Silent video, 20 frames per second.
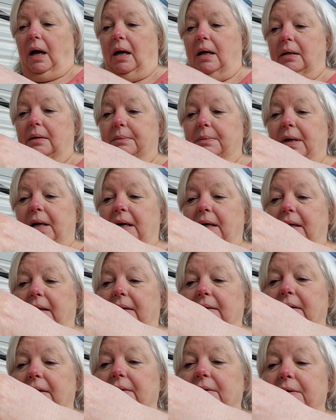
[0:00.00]
Um,
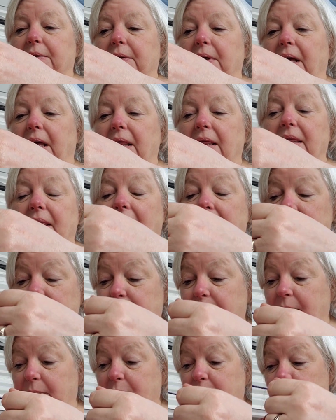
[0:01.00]
so
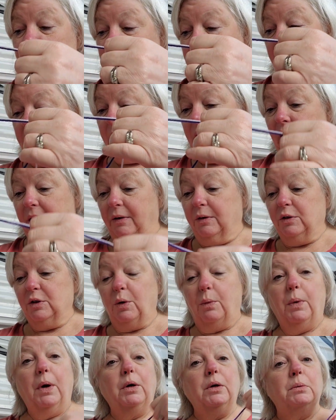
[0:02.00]
that's what I'm doing right now.
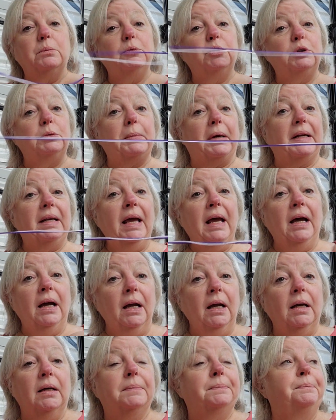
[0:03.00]
So welcome to my deck.